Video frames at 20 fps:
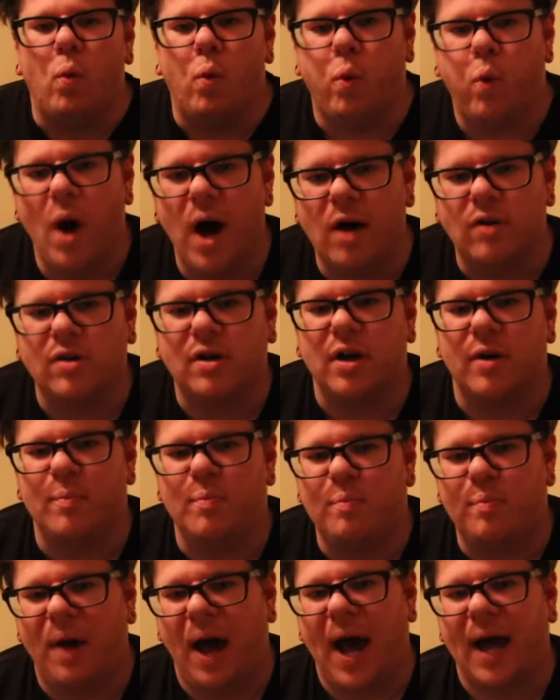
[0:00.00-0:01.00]
Welcome
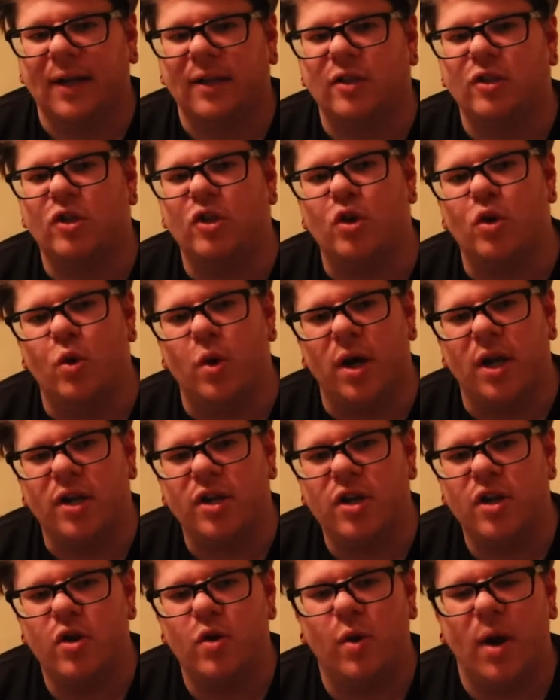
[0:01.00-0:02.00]
back to a
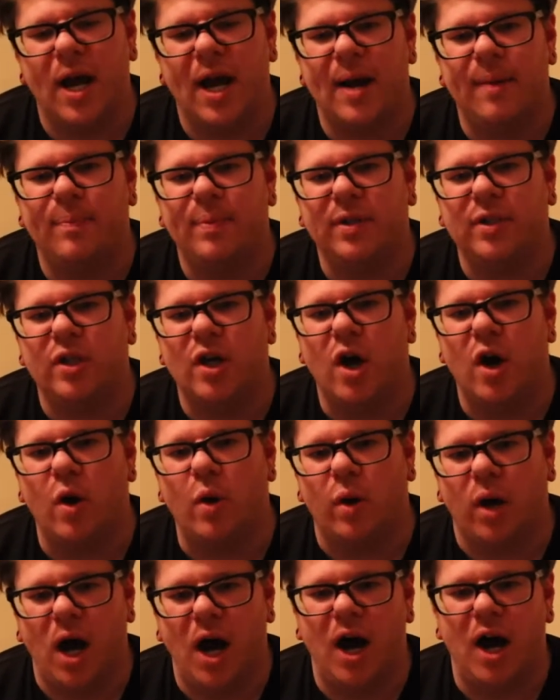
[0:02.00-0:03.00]
new
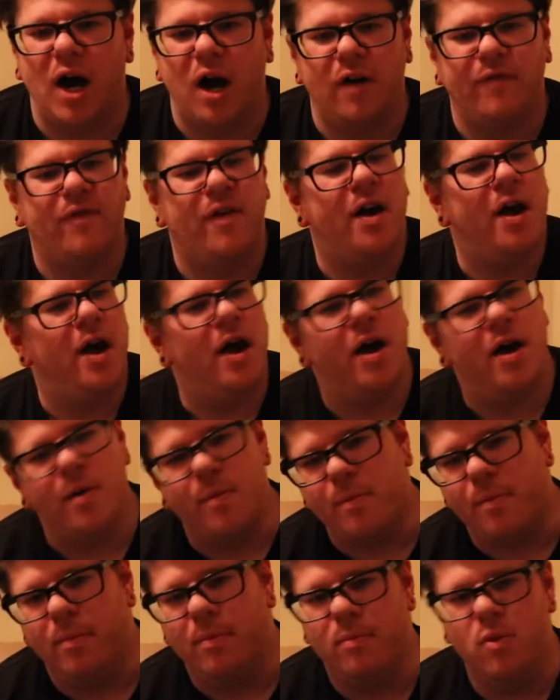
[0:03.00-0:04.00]
episode of
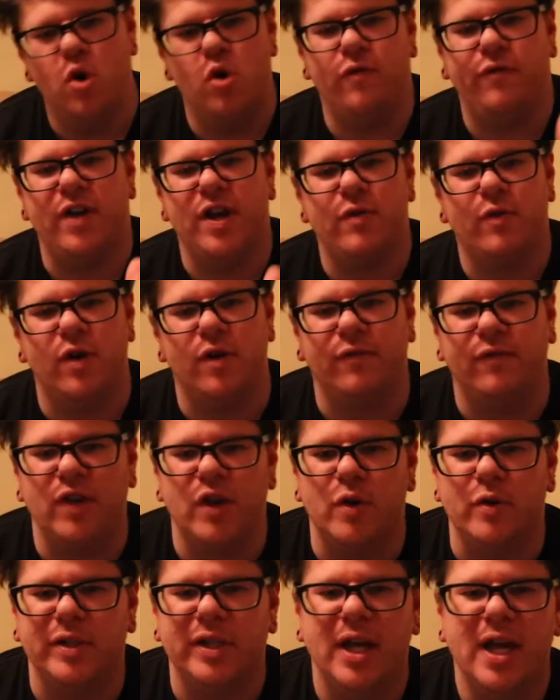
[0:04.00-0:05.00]
Movie
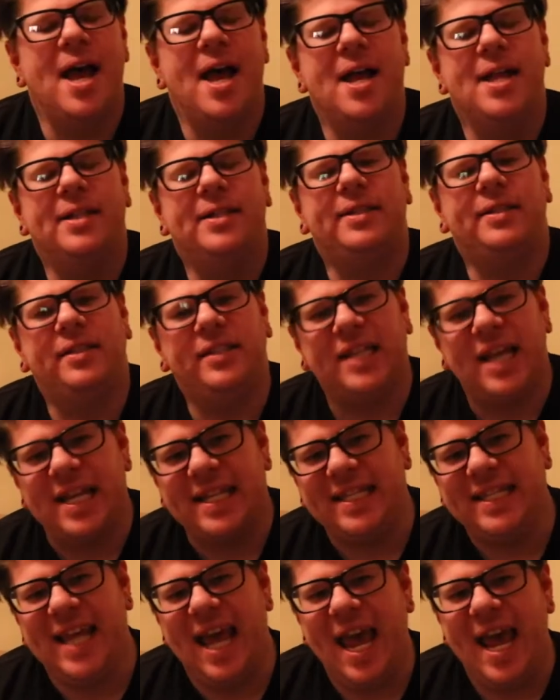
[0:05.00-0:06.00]
Reviews.
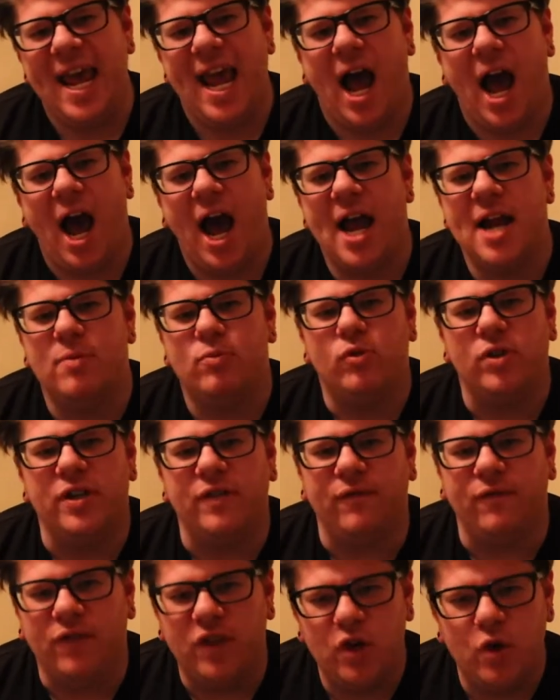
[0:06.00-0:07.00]
Today I am
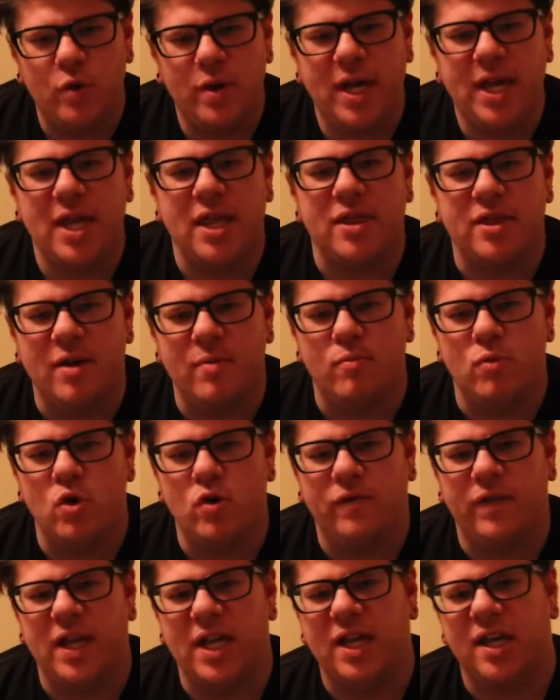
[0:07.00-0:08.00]
reviewing the
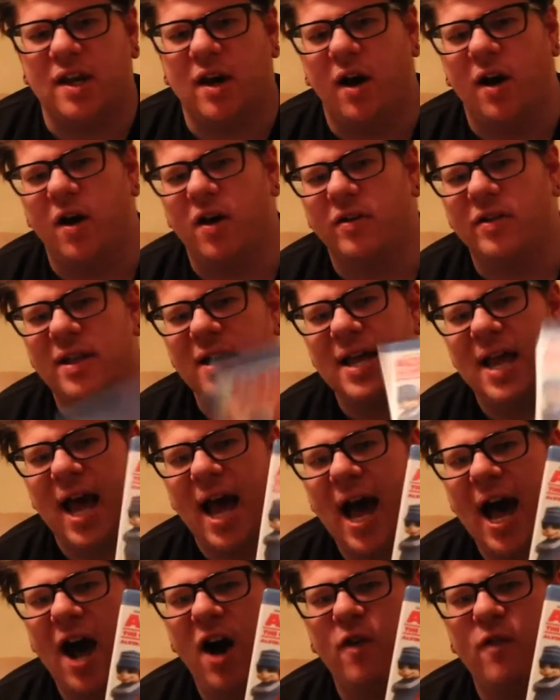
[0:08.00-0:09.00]
movie called
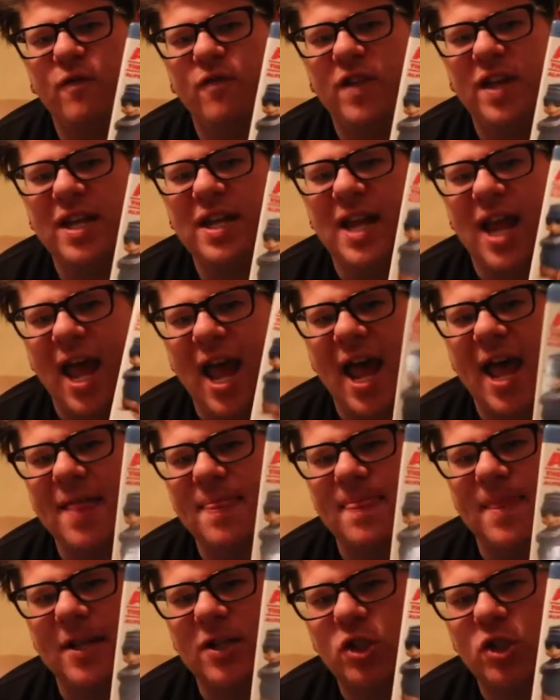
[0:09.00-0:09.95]
Alvin and the